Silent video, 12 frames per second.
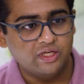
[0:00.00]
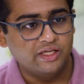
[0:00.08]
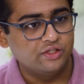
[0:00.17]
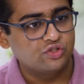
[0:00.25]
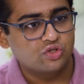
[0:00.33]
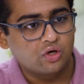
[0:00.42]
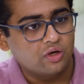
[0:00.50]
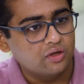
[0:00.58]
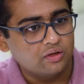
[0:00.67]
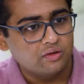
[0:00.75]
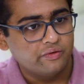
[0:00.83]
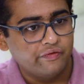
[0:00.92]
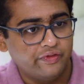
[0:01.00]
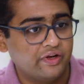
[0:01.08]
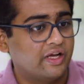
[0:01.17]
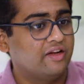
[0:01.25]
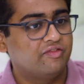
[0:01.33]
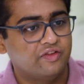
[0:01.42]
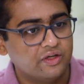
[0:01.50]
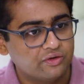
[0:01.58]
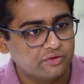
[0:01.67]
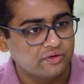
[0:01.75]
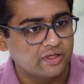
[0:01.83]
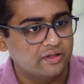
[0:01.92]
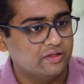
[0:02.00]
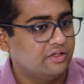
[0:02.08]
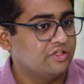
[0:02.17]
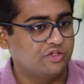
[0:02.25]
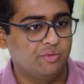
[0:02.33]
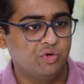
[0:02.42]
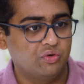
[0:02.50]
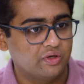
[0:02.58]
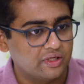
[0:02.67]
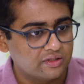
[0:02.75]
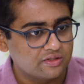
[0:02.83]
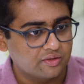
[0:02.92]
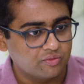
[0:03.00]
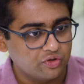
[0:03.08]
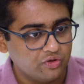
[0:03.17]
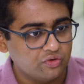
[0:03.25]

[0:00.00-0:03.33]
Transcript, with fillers: will install the right filter that the distributor tells them to